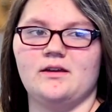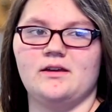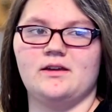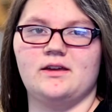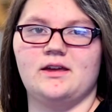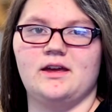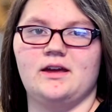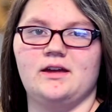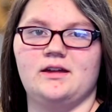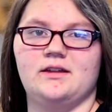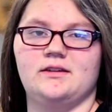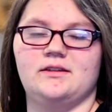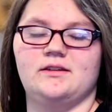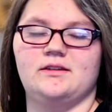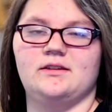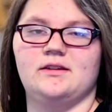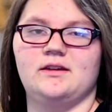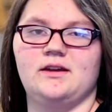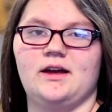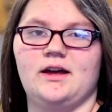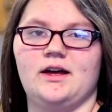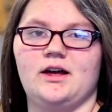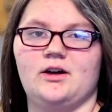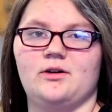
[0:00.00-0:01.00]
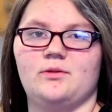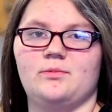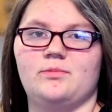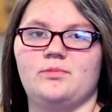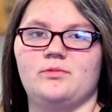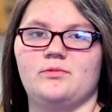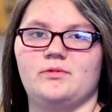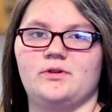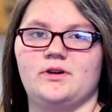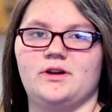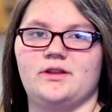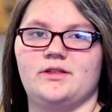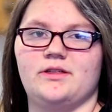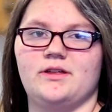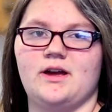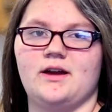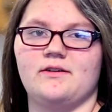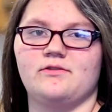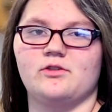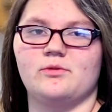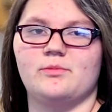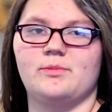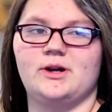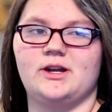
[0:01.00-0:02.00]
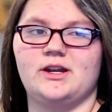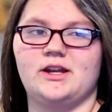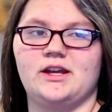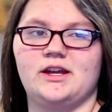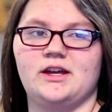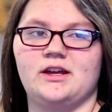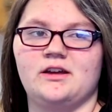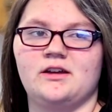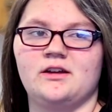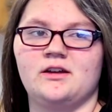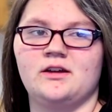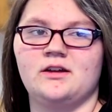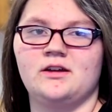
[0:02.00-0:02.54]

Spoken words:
can help with everybody